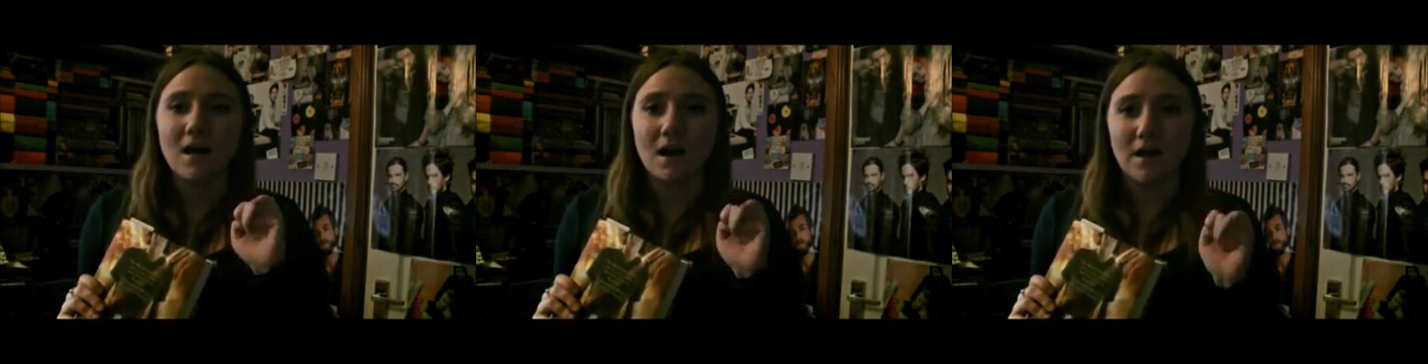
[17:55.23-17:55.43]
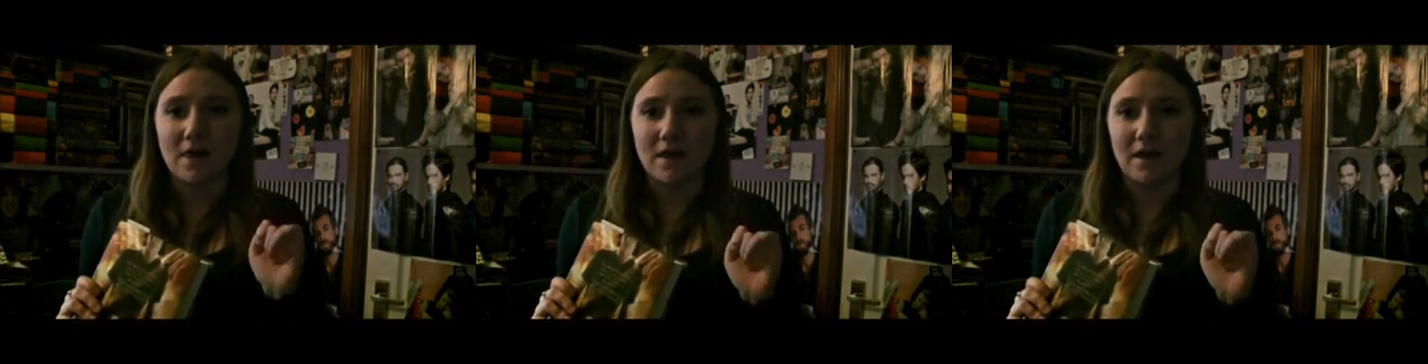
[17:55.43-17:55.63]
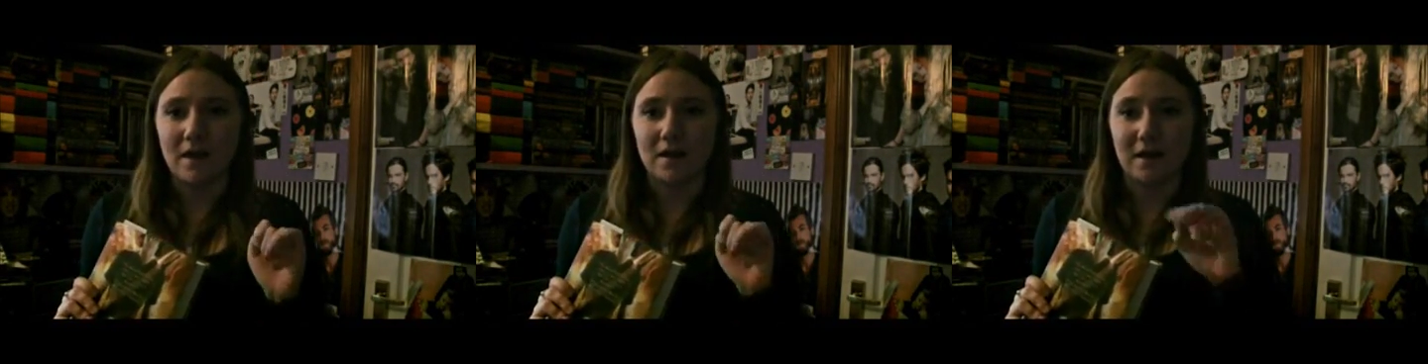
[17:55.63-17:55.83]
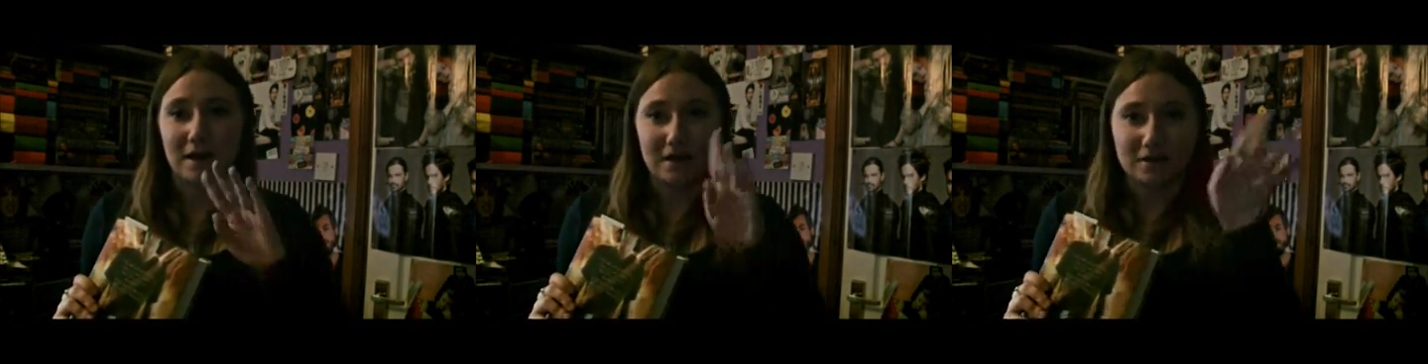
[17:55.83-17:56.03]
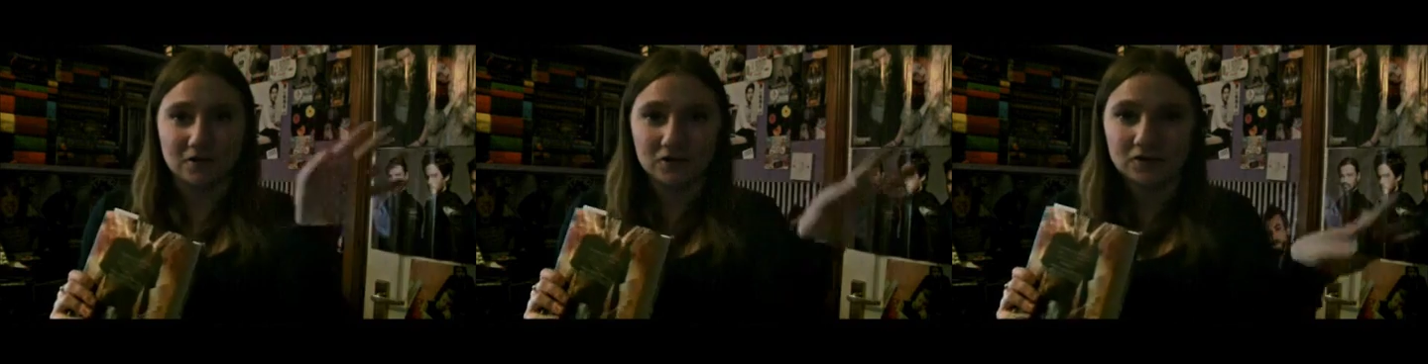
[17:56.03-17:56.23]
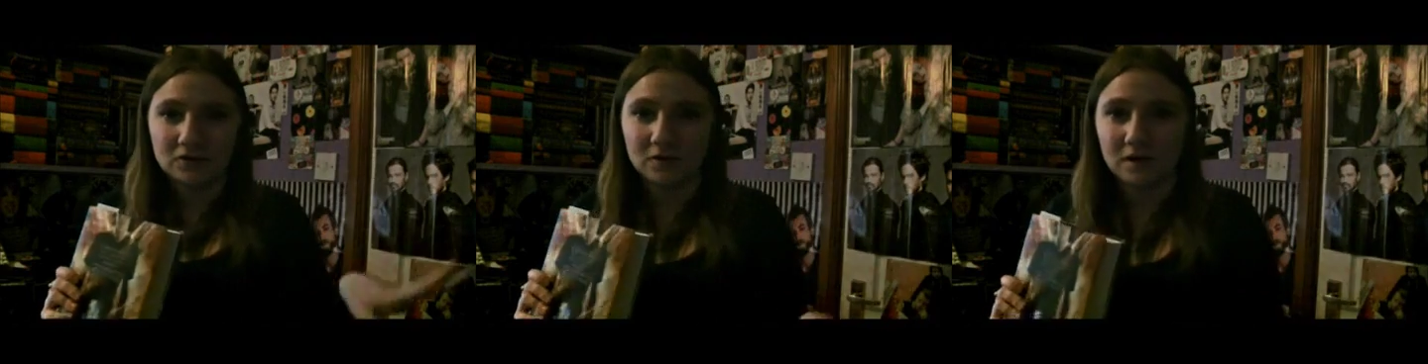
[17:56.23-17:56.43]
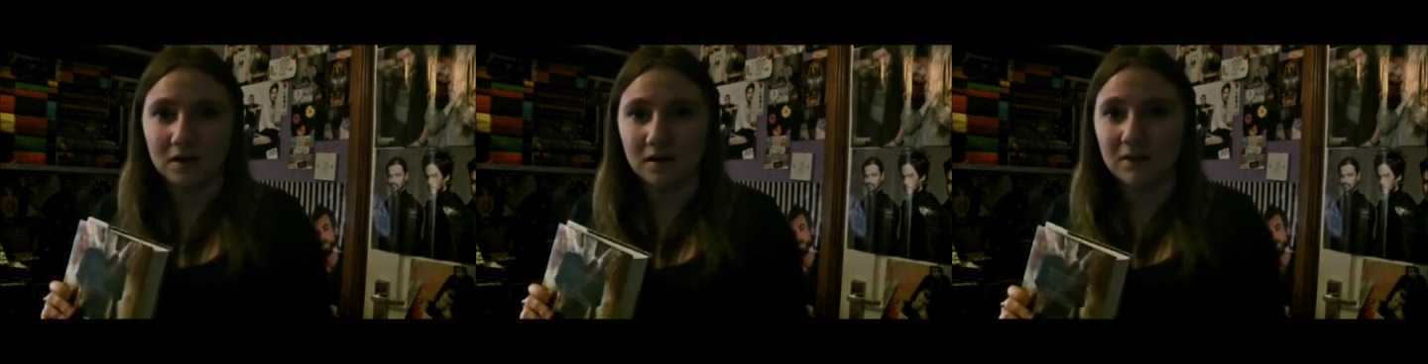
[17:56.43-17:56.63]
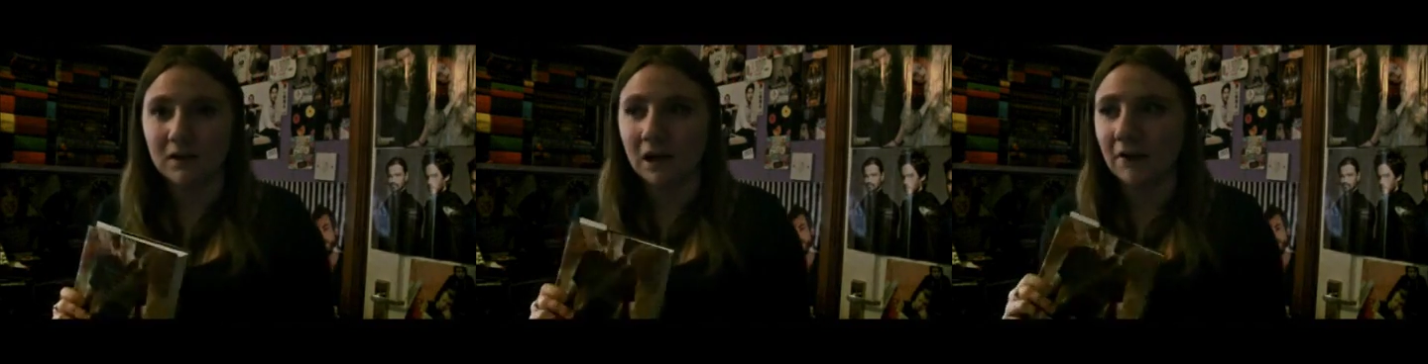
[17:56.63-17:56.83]
and then I can just join
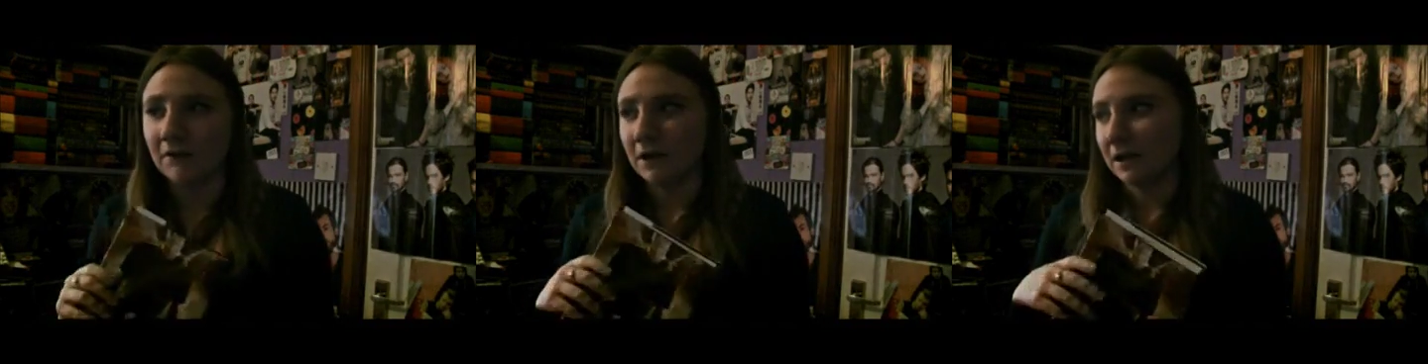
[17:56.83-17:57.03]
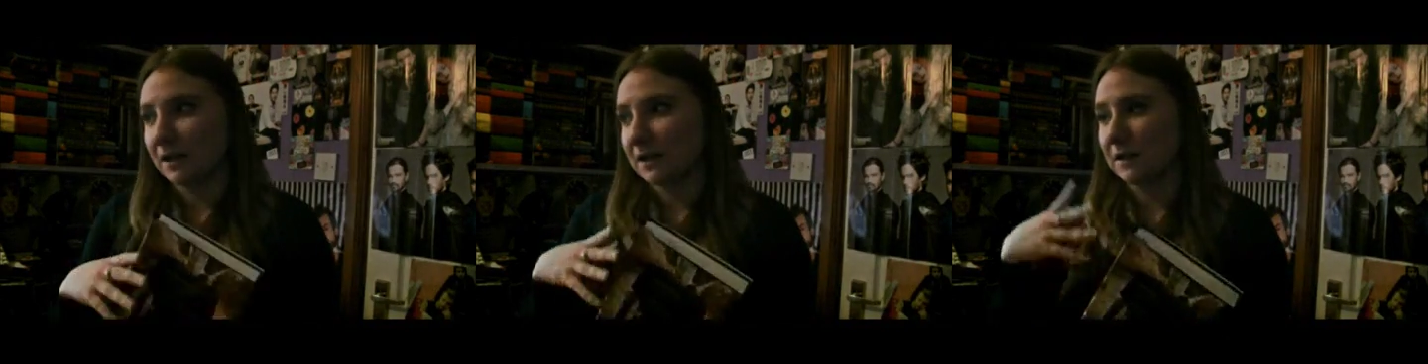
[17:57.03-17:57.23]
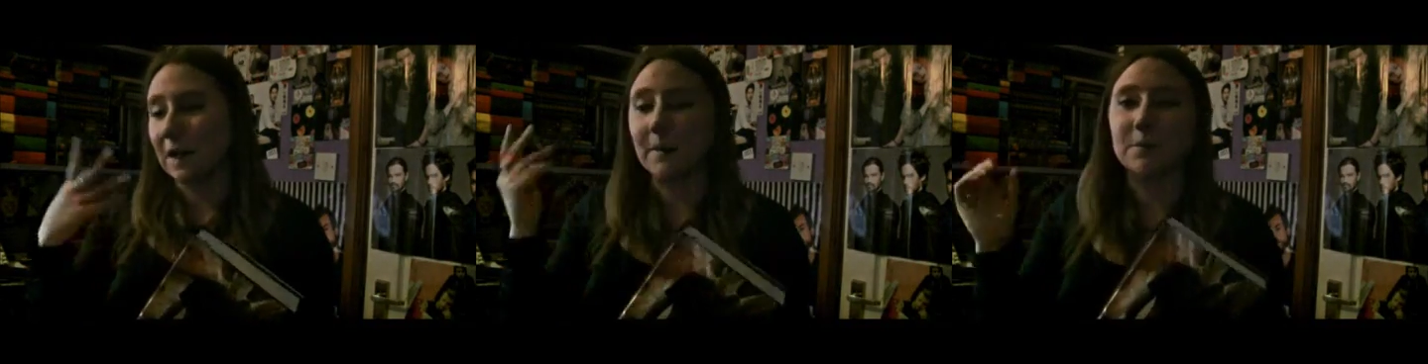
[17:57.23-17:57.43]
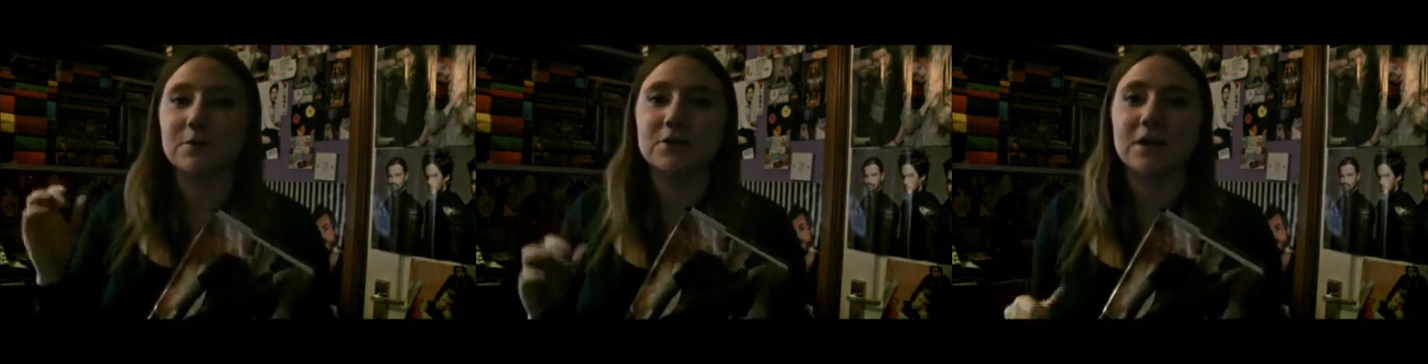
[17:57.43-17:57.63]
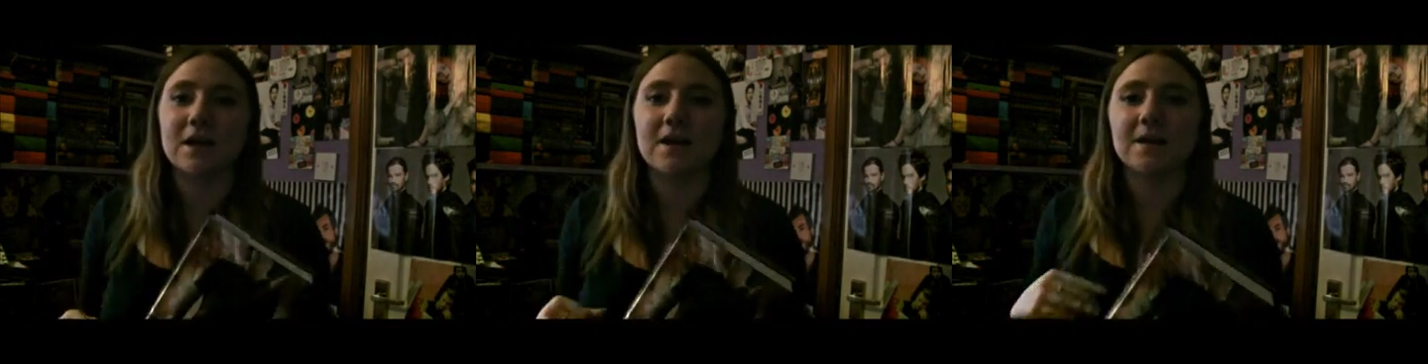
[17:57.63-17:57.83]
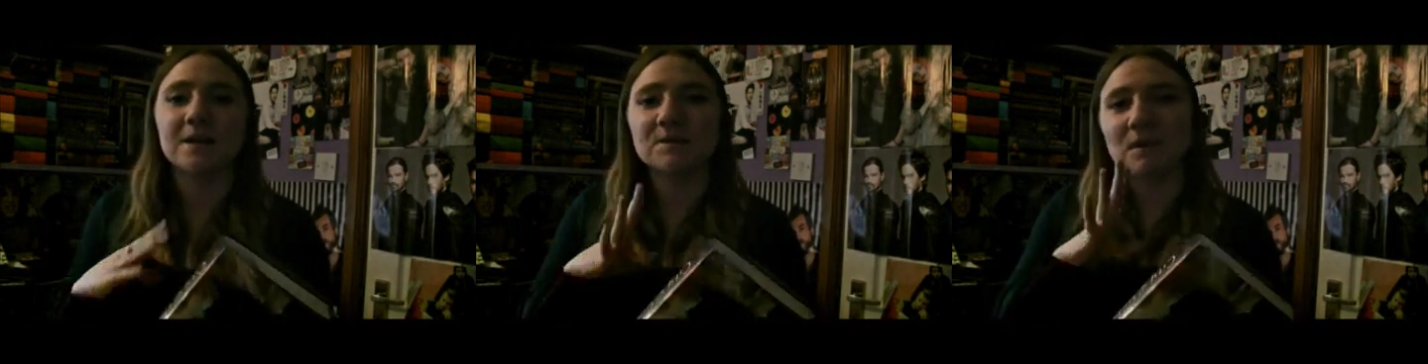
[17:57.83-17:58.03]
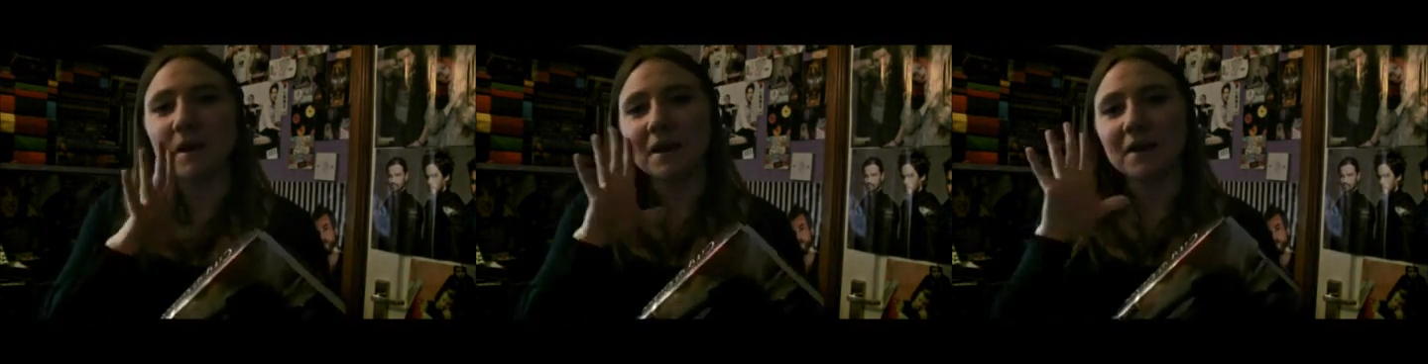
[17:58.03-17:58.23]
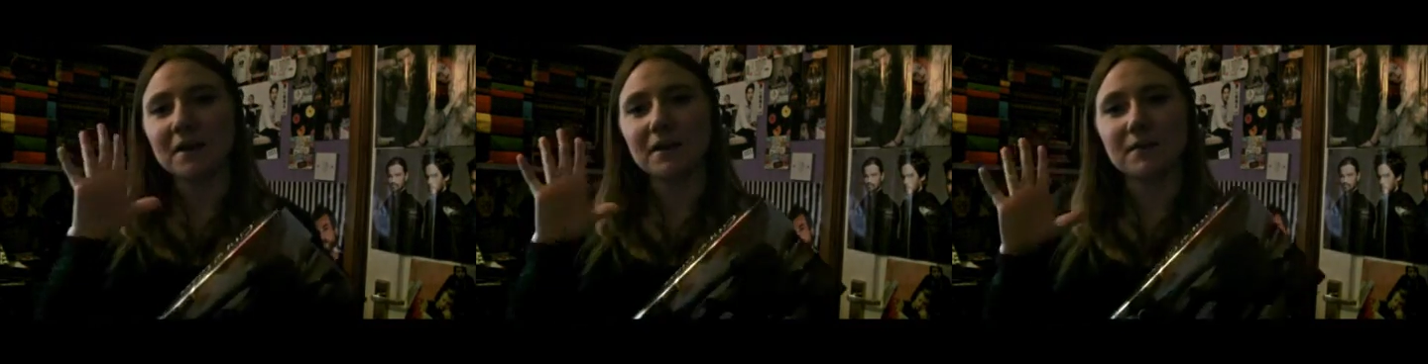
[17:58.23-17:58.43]
in and read the chapter a day and
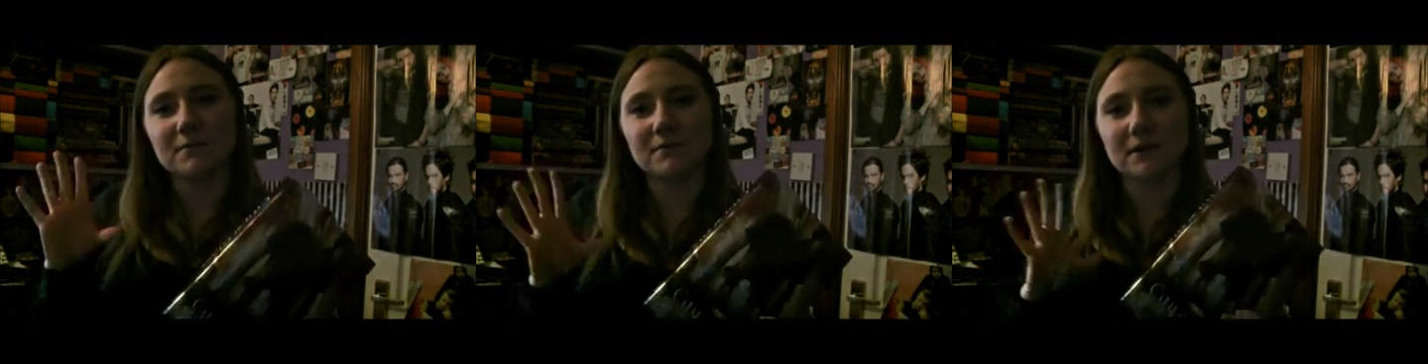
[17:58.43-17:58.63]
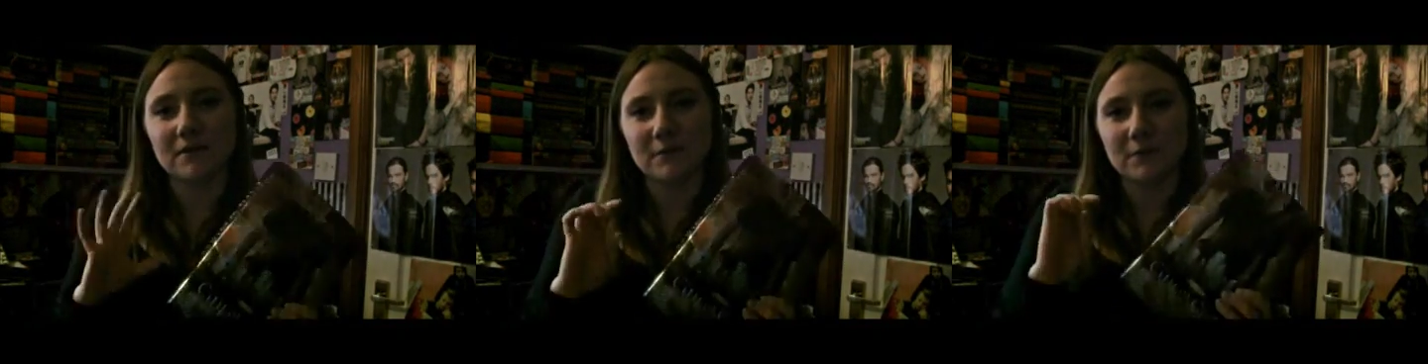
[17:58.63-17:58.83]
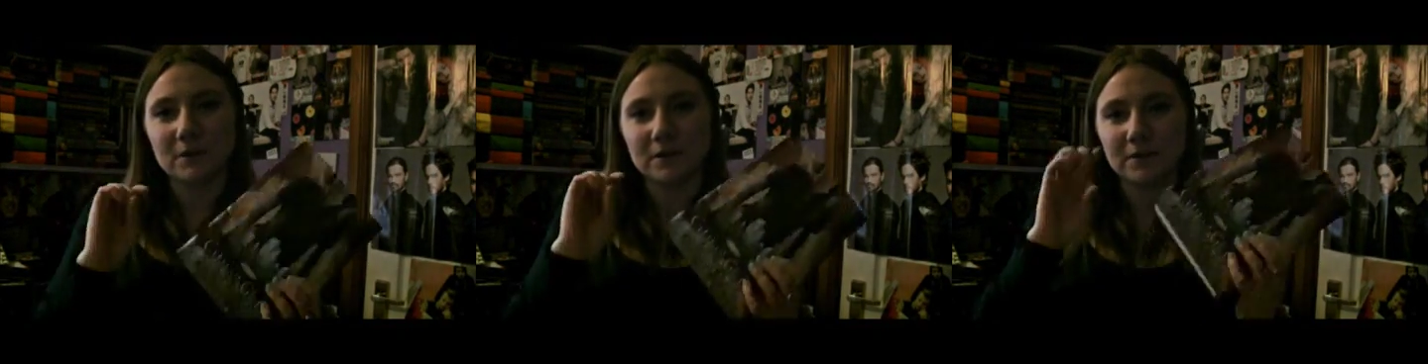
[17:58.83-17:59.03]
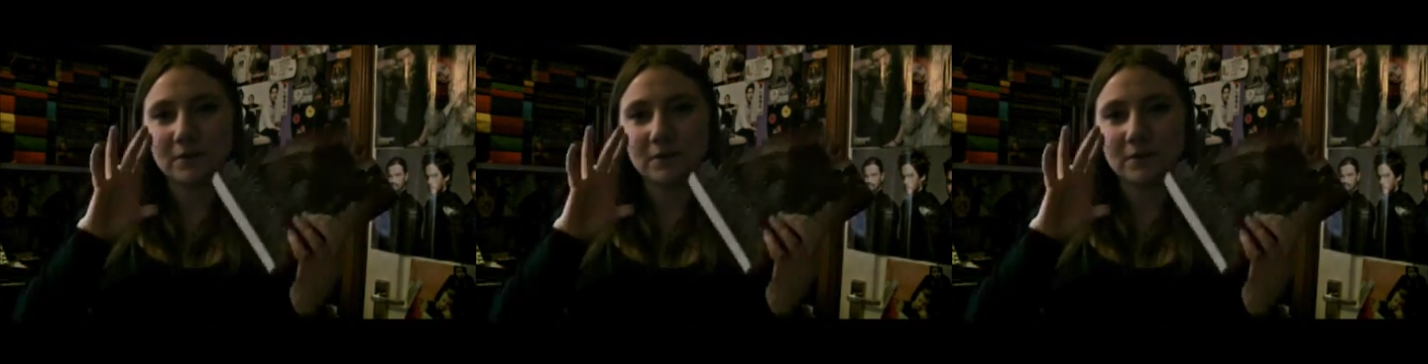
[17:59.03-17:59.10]
speculate with everybody,